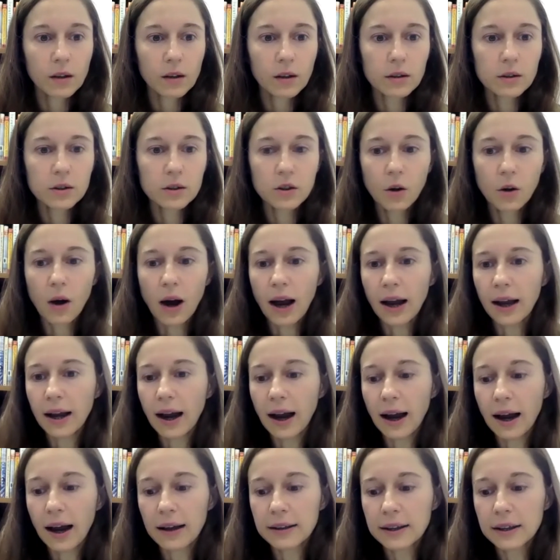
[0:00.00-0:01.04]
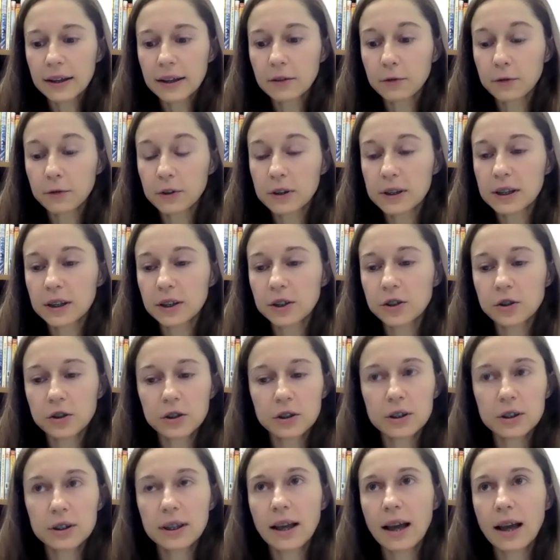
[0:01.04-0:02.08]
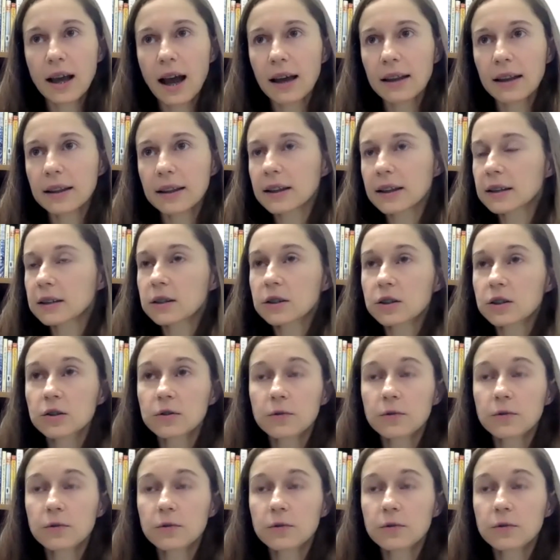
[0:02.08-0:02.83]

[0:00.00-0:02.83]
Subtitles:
So I think for teachers, I think it's